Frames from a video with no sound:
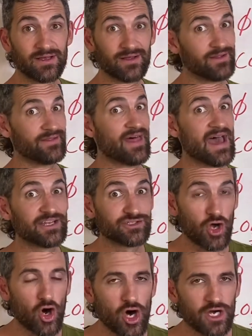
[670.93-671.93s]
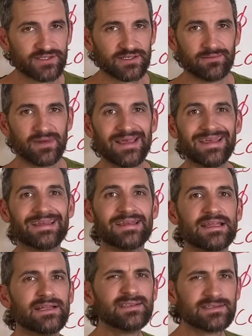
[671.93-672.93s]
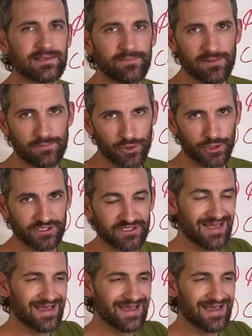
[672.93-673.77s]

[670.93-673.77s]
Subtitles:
That is awesome. It needs to be pushed.